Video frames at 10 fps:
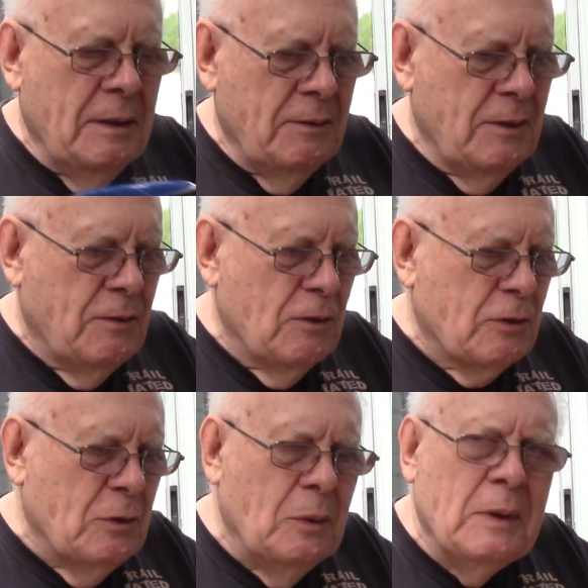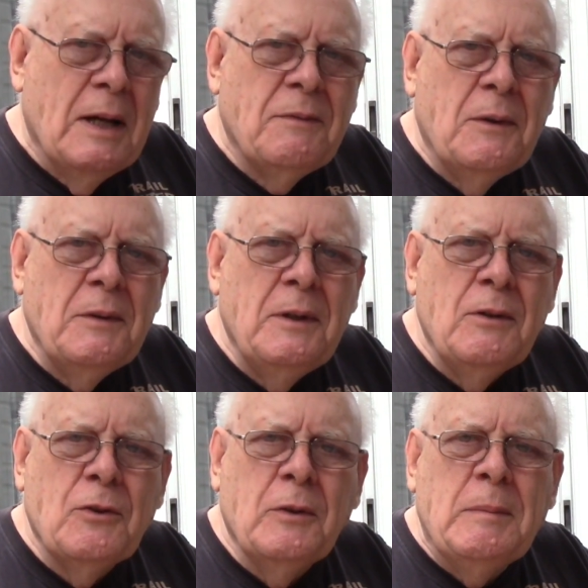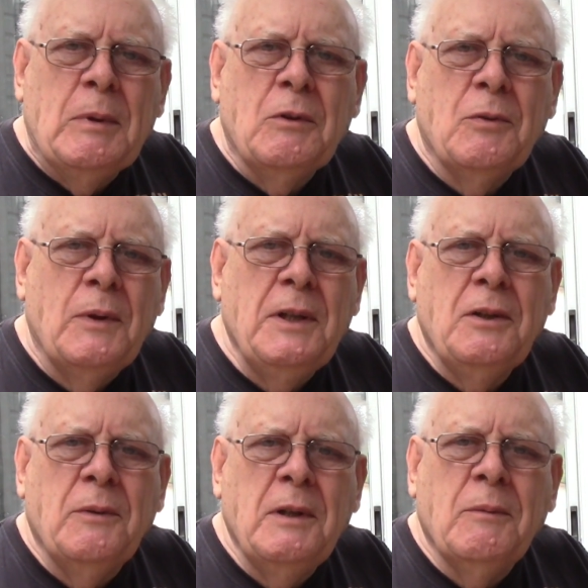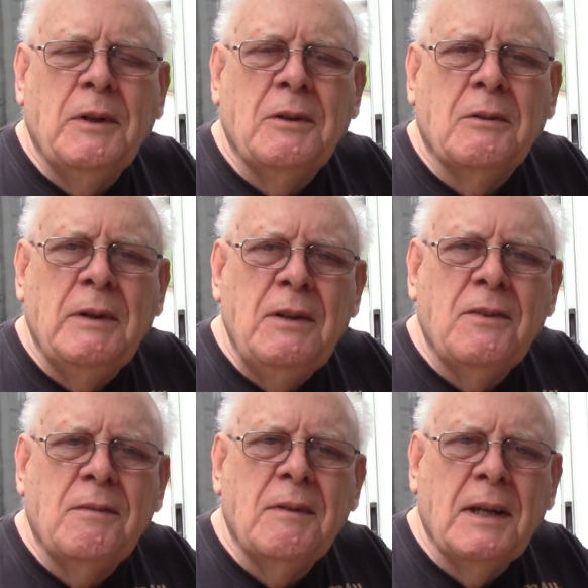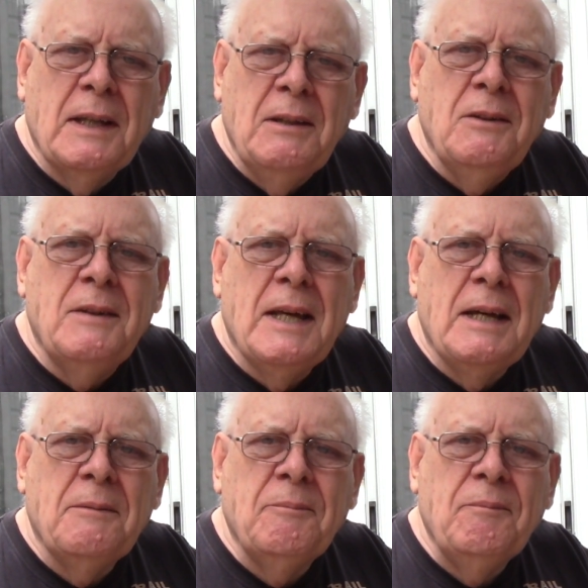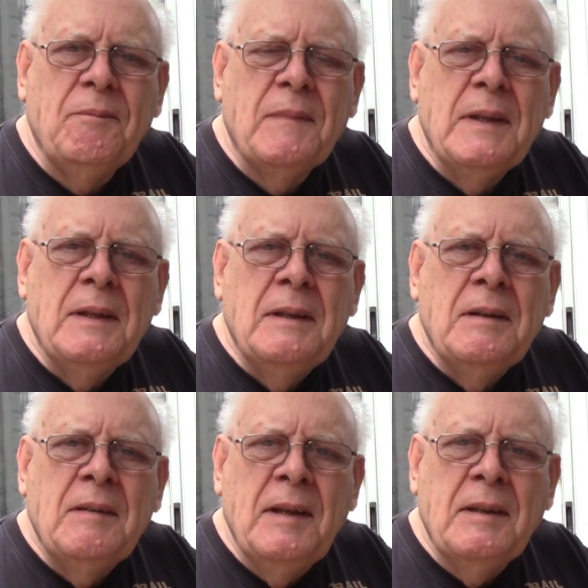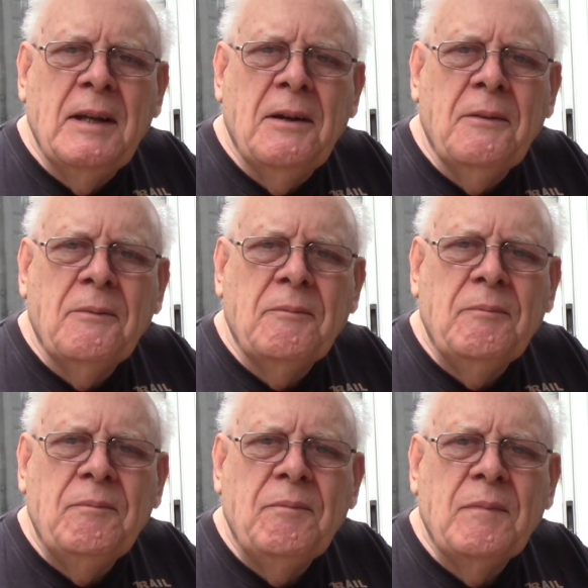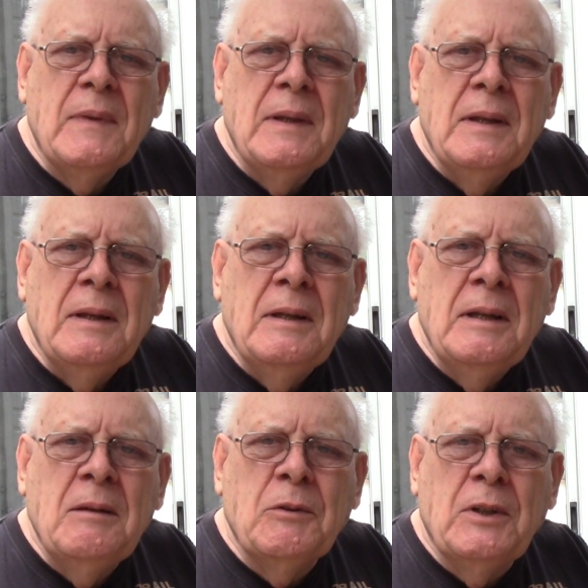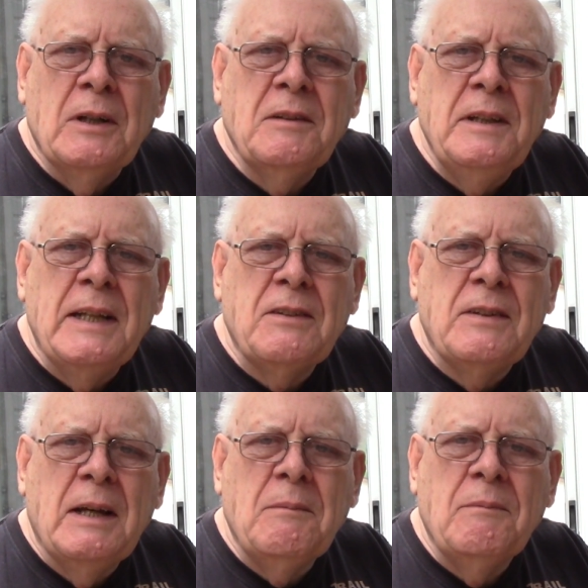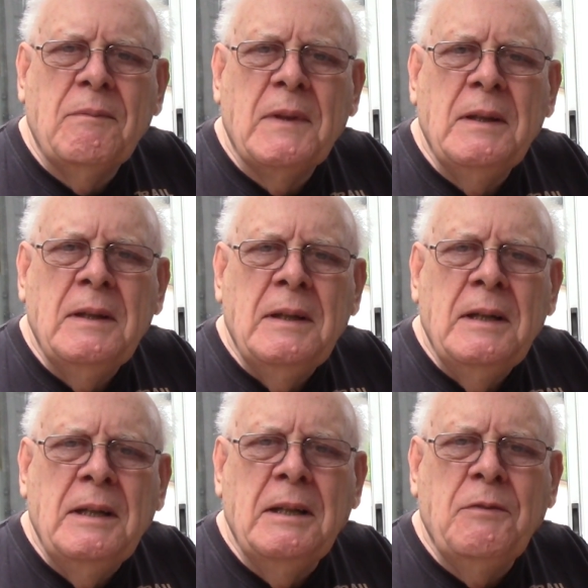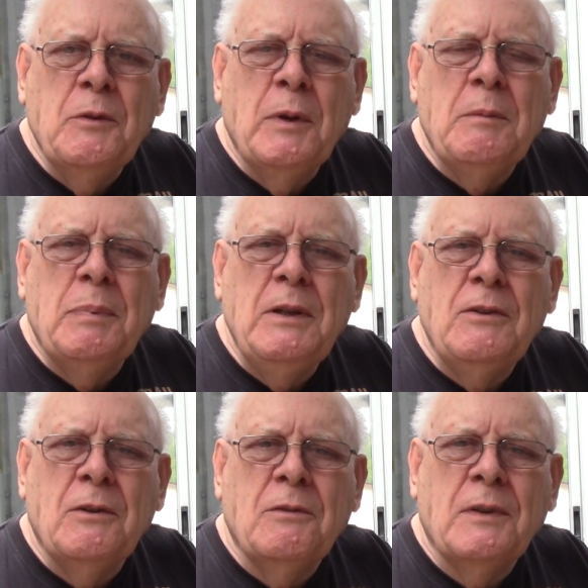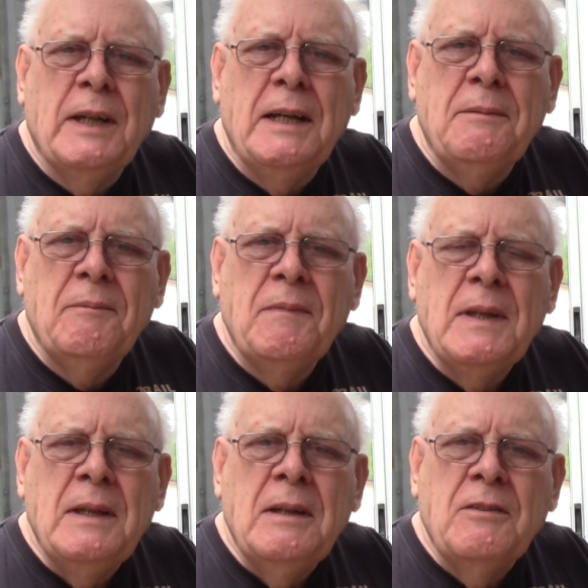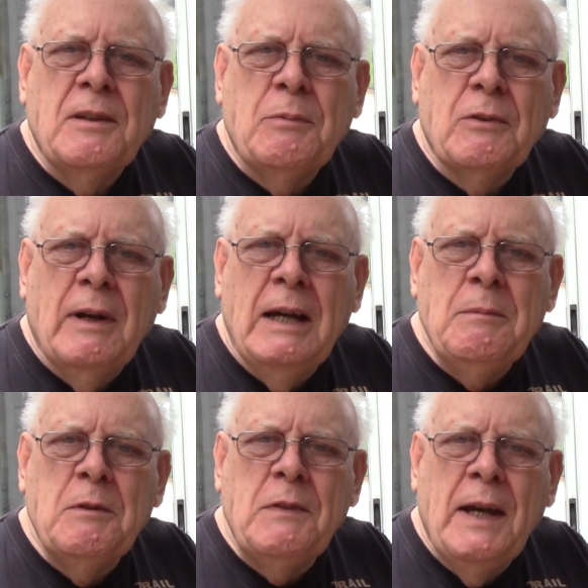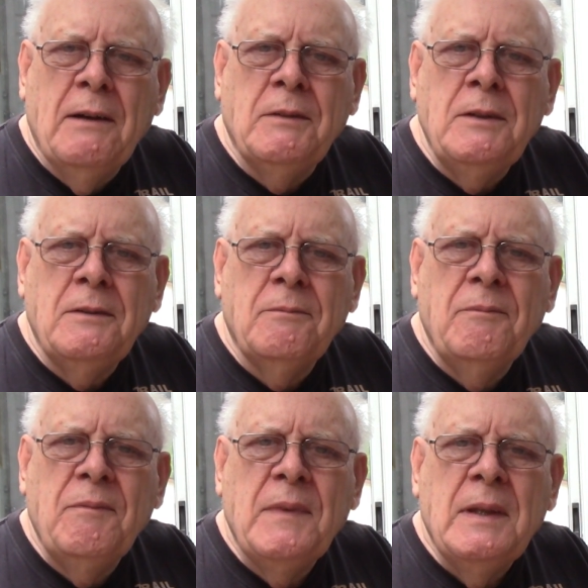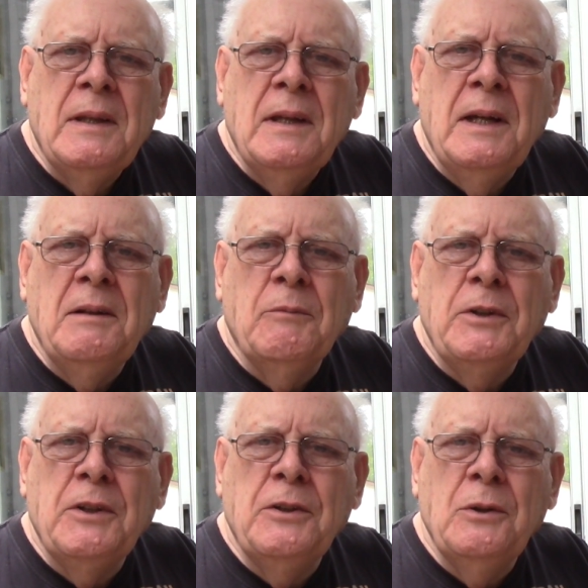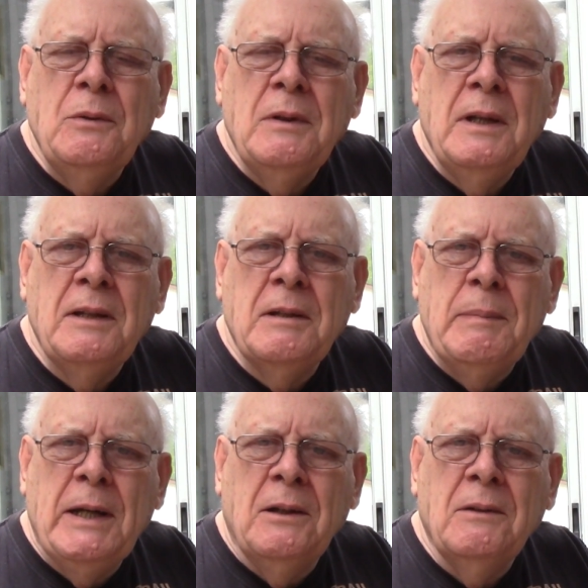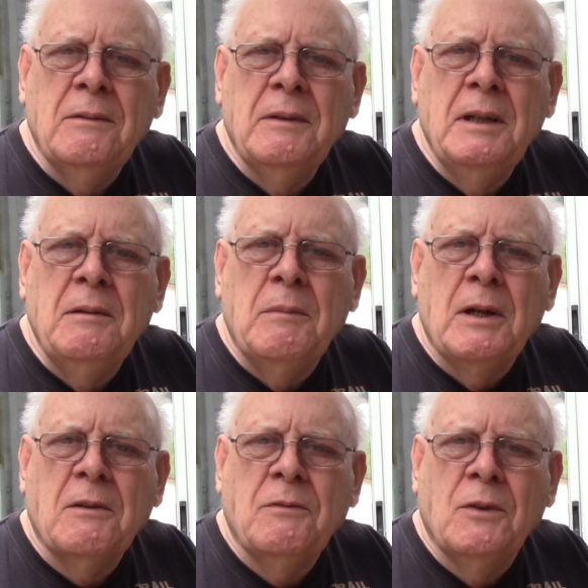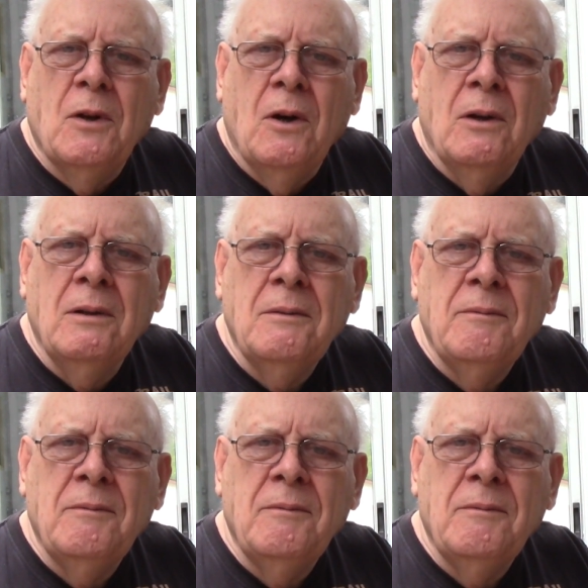Since it's cooled off out here, it's only about 20-21 degrees, I can do that. Take care, and we'll talk to you next time. And if you would, please don't forget, subscribe if you haven't, and when you do, hit the bell and mark for all,